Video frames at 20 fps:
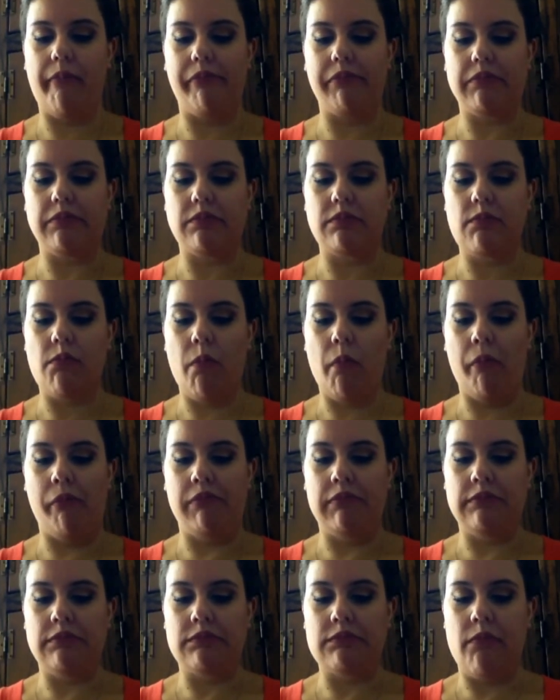
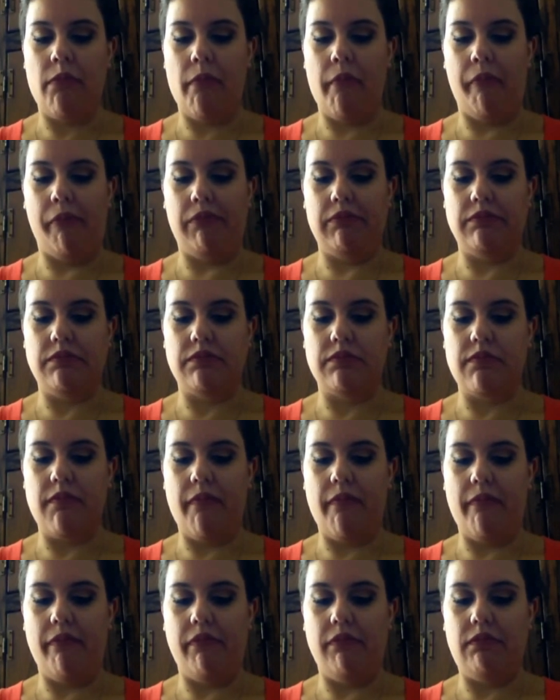
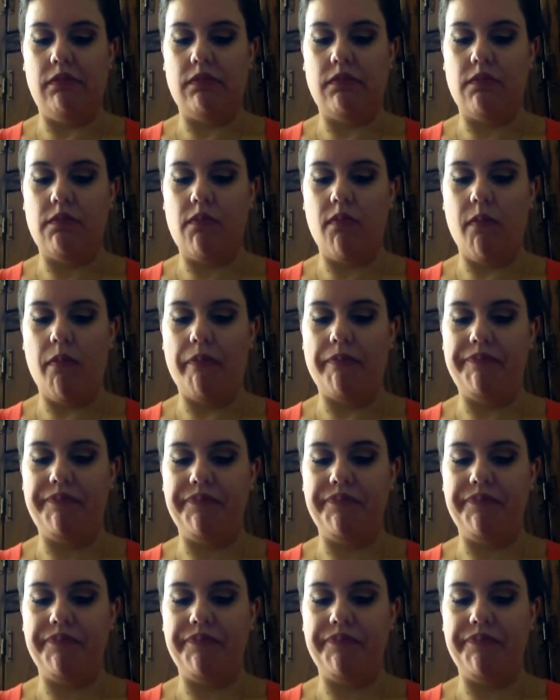(no one is talking)